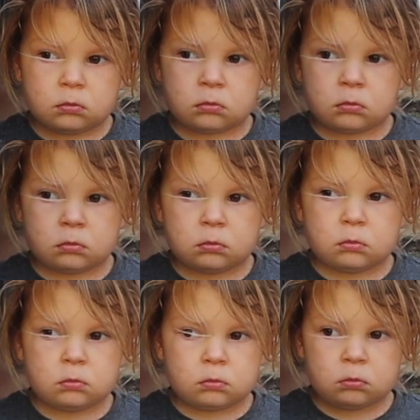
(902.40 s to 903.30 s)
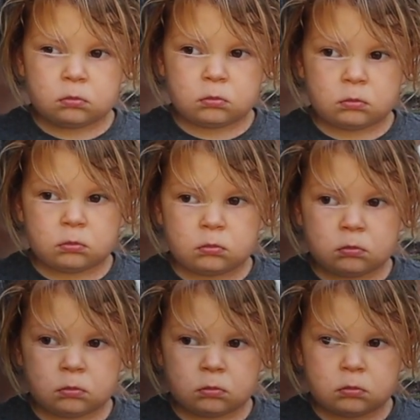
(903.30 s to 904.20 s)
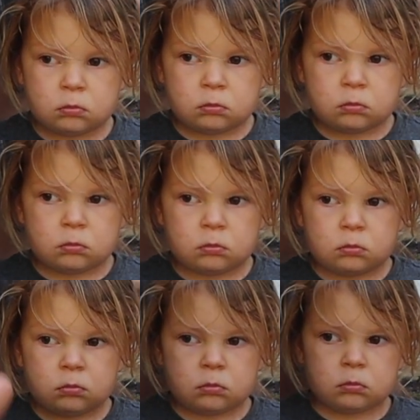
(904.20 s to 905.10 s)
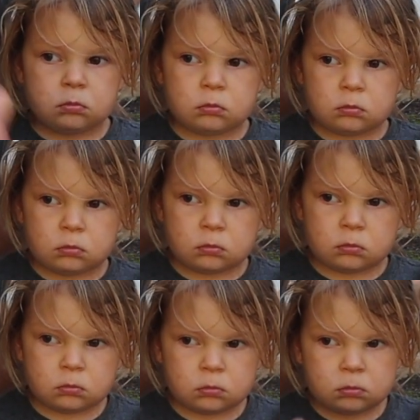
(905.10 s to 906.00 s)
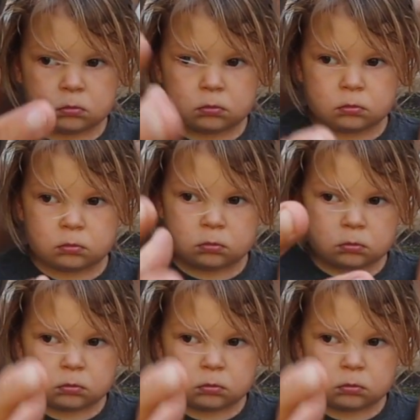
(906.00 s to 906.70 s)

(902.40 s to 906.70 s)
[no speech]